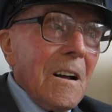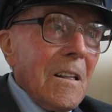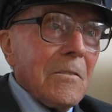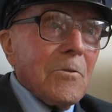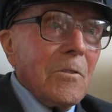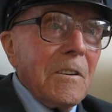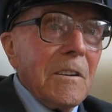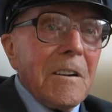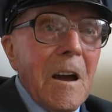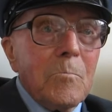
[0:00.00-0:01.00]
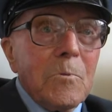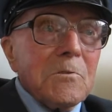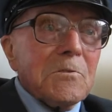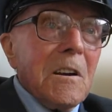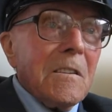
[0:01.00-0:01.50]
They got their
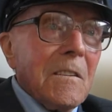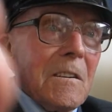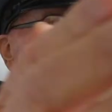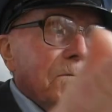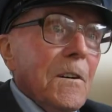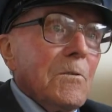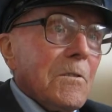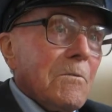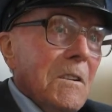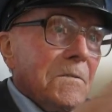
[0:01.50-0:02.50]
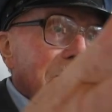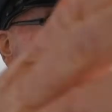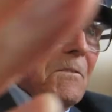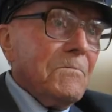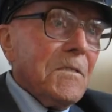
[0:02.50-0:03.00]
cameras and they photographed
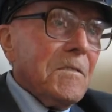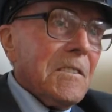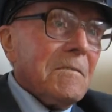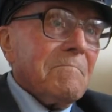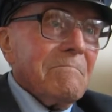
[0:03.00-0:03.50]
everything.